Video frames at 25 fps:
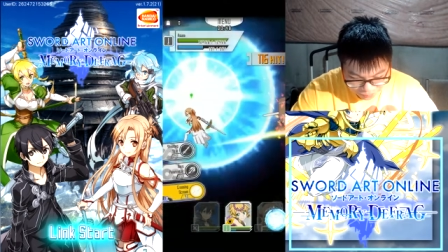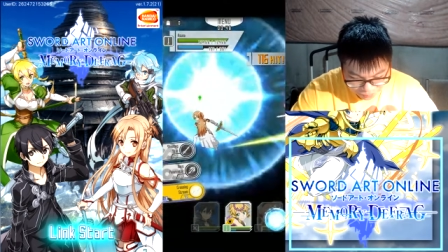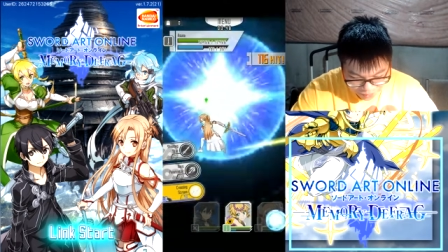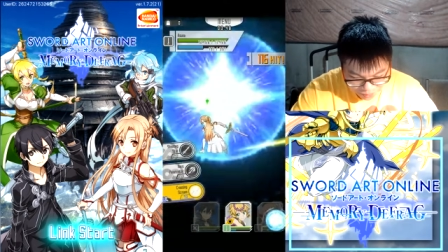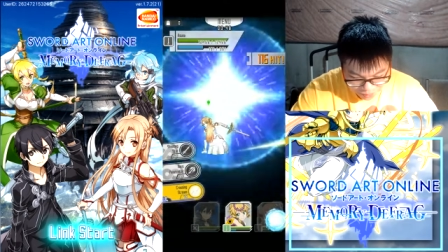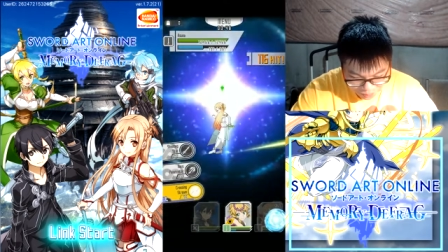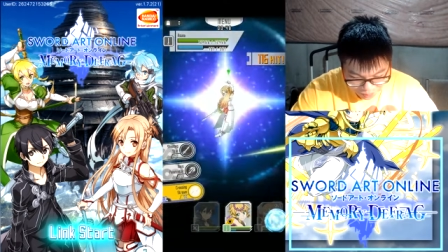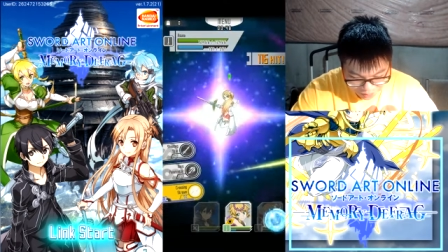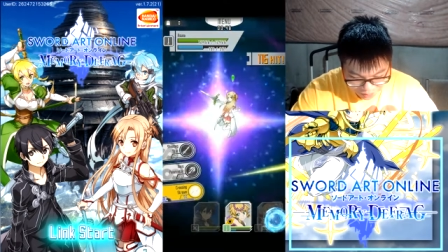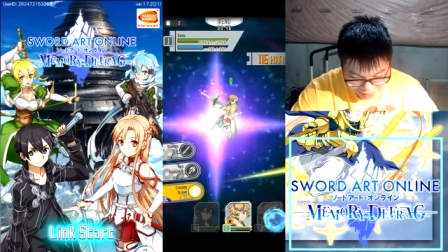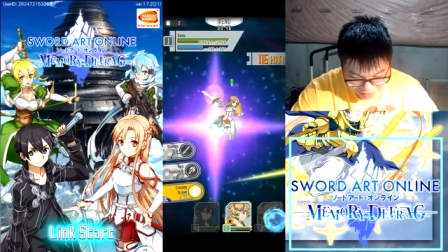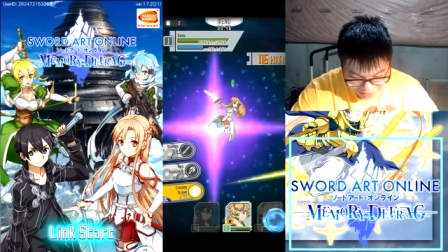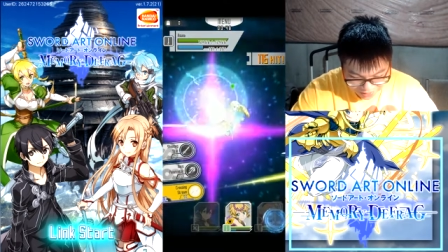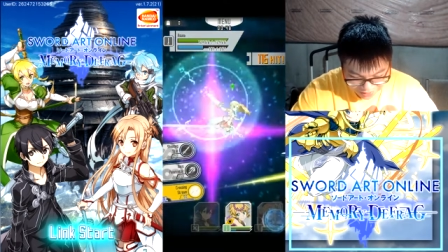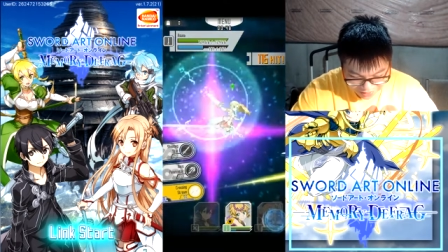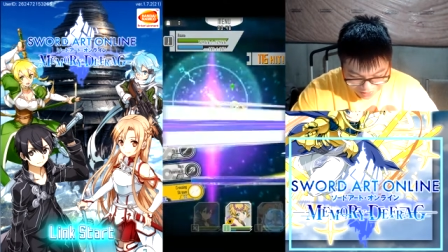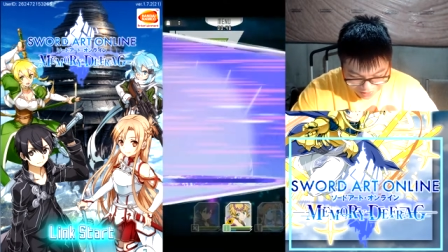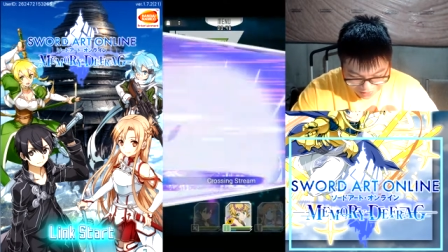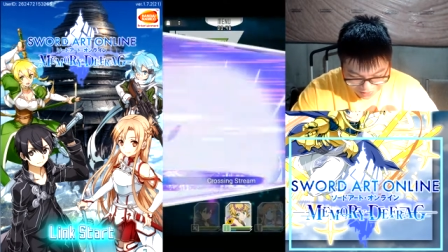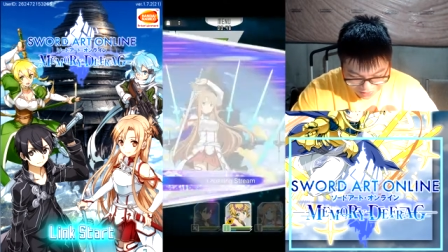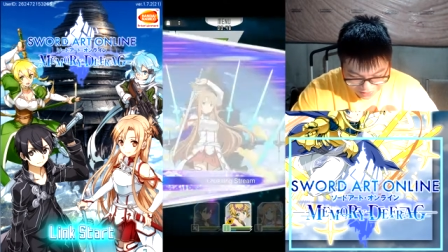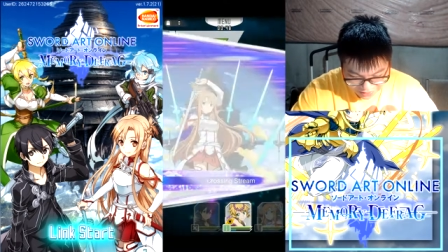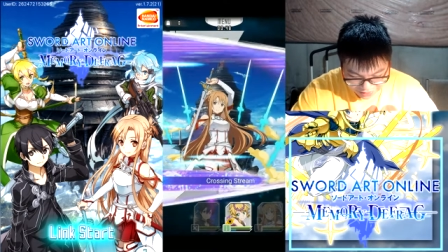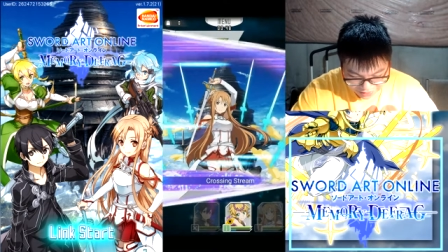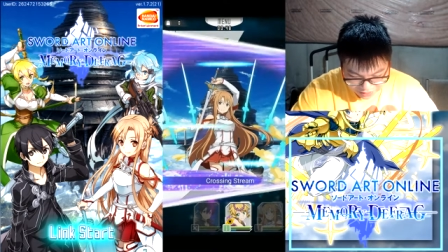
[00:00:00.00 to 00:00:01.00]
Okay, that
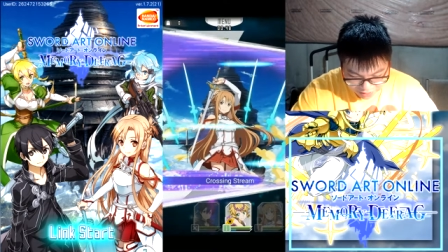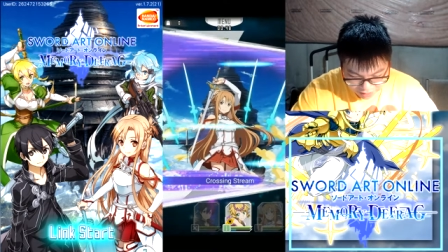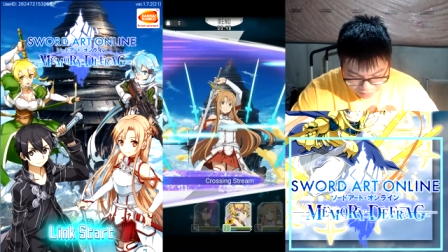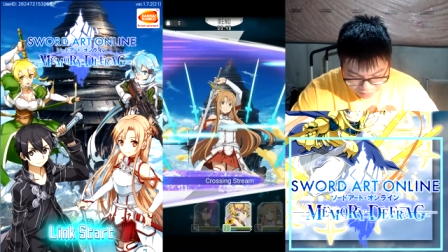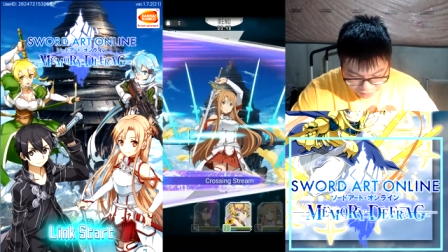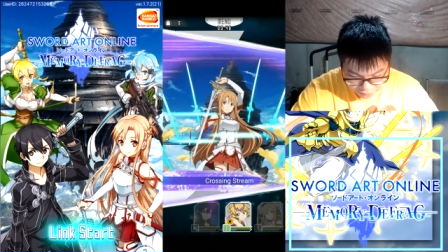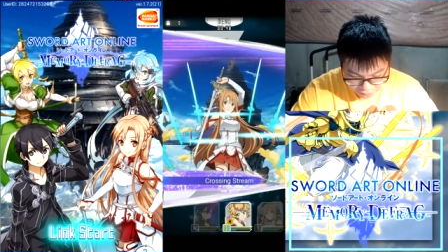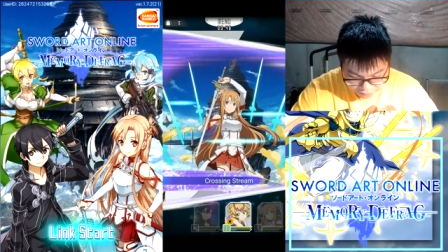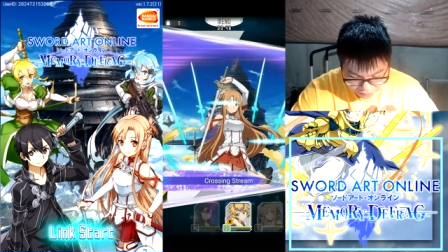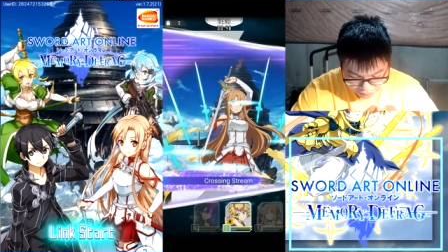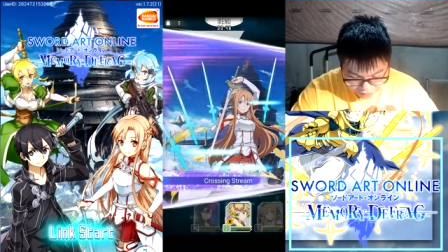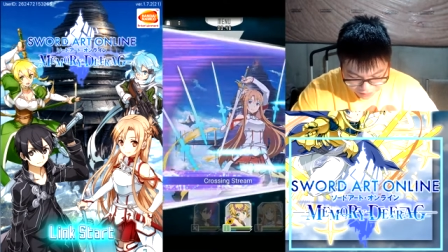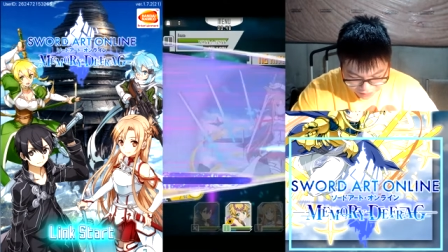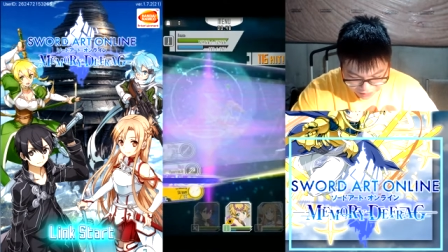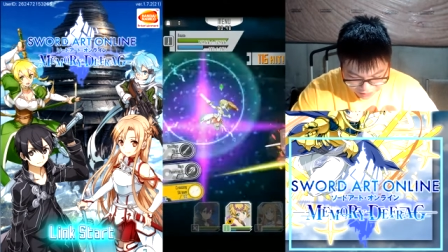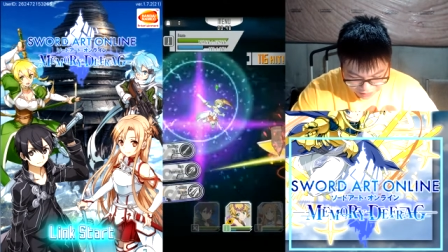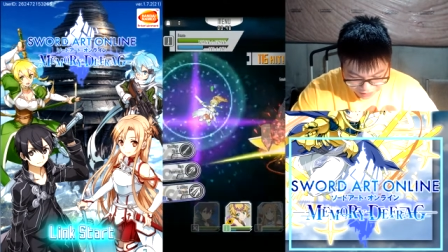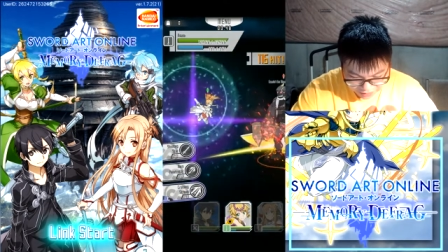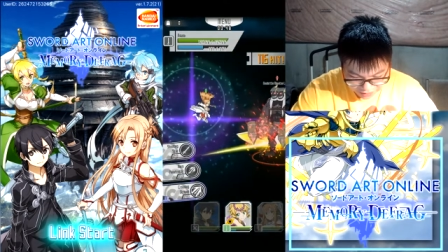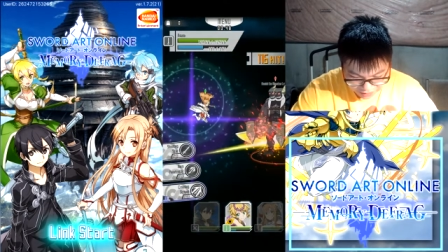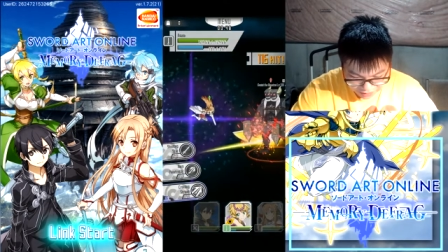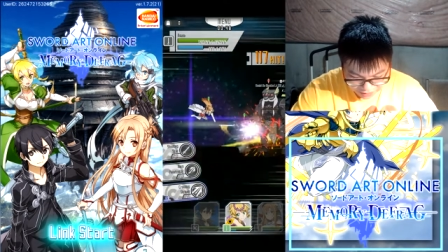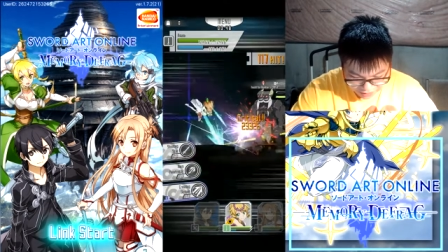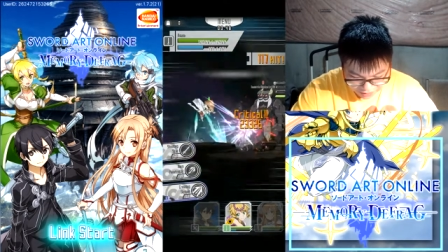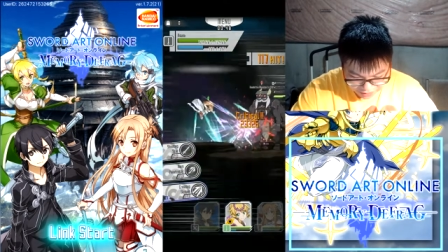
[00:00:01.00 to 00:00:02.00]
it's enough.
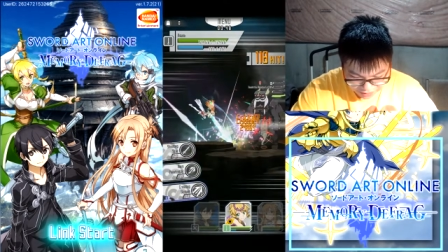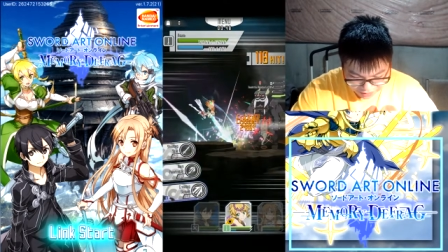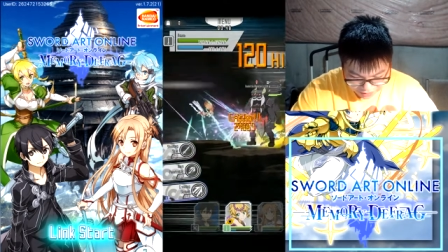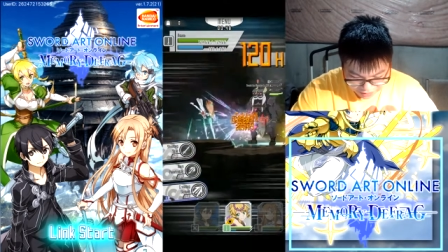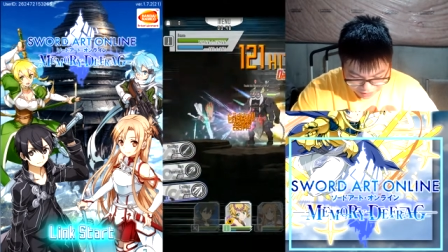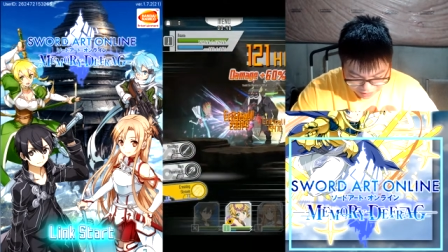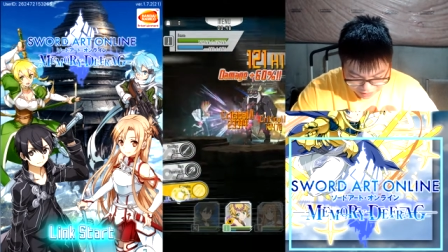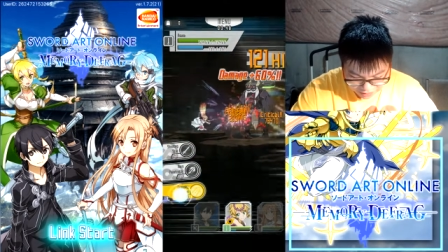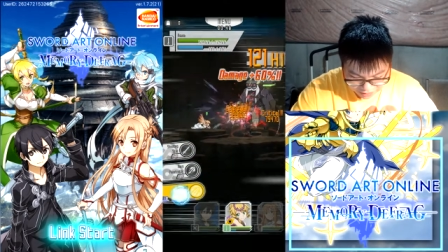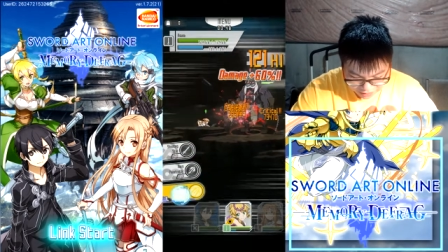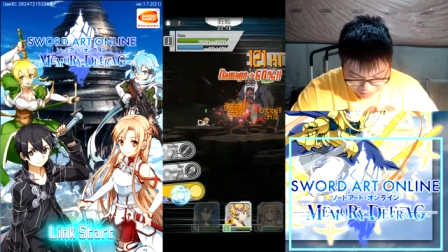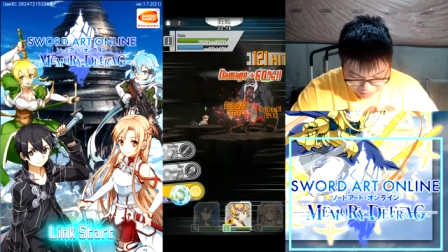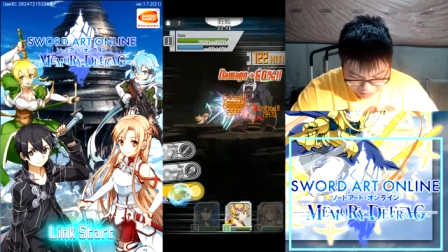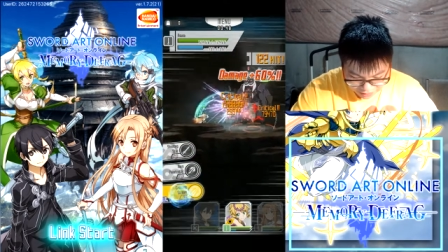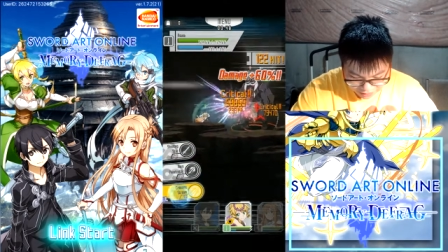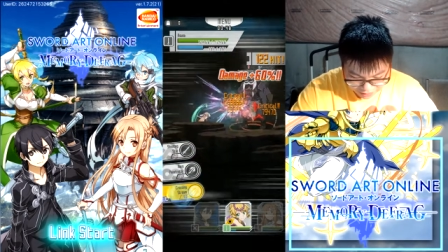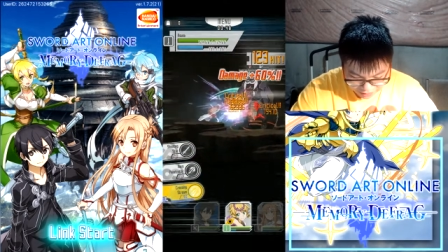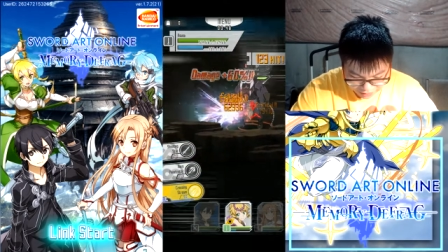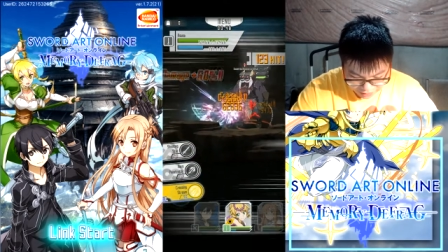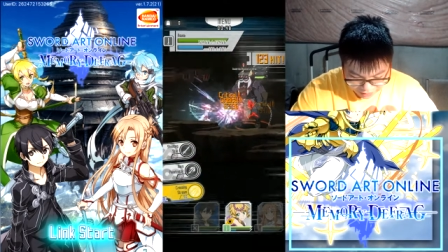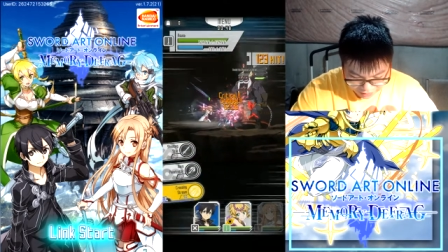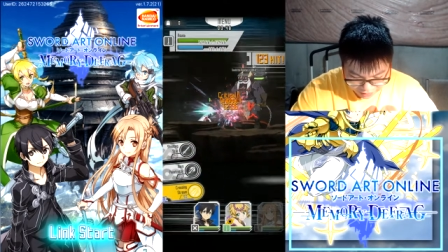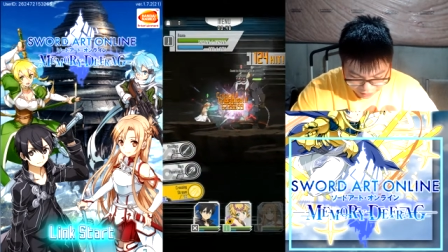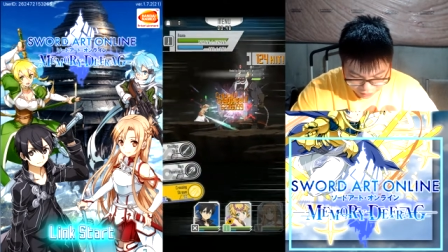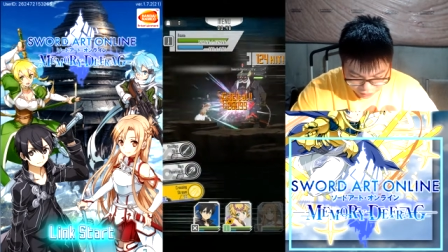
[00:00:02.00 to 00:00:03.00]

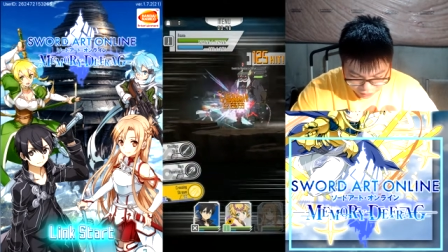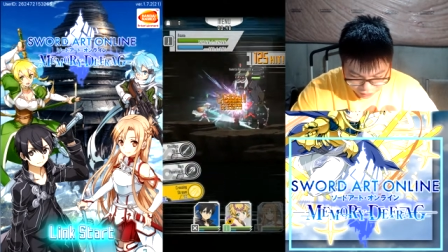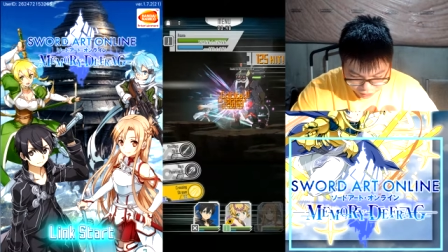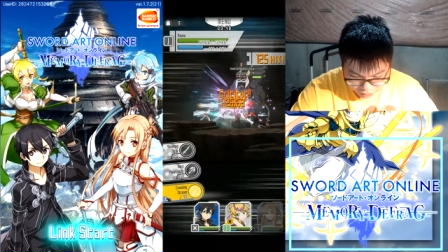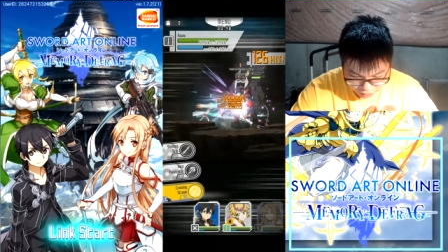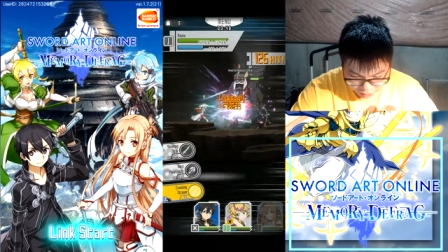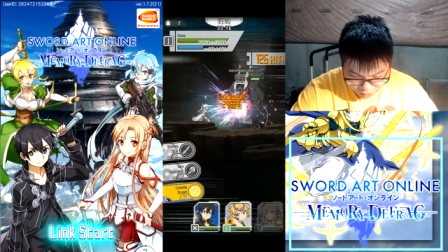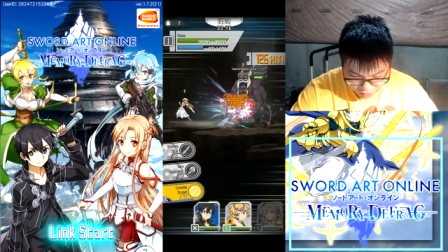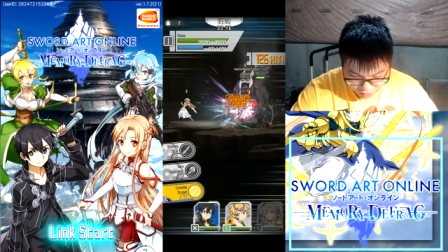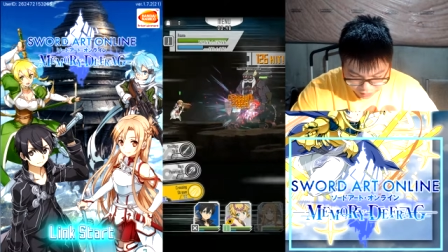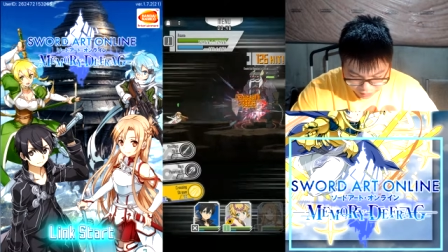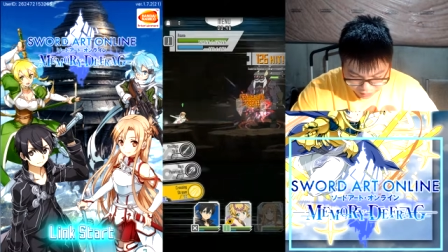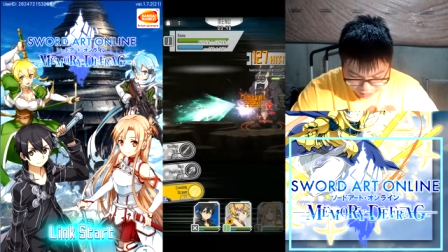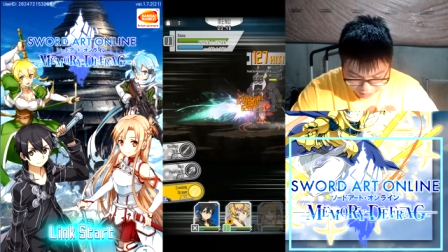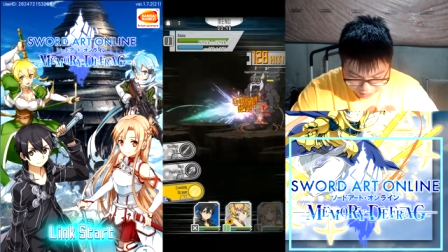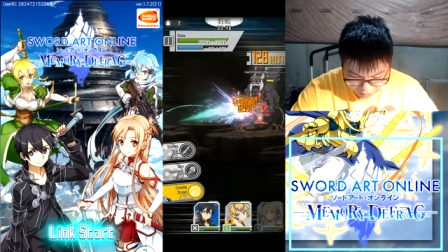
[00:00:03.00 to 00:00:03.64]
I think it should be.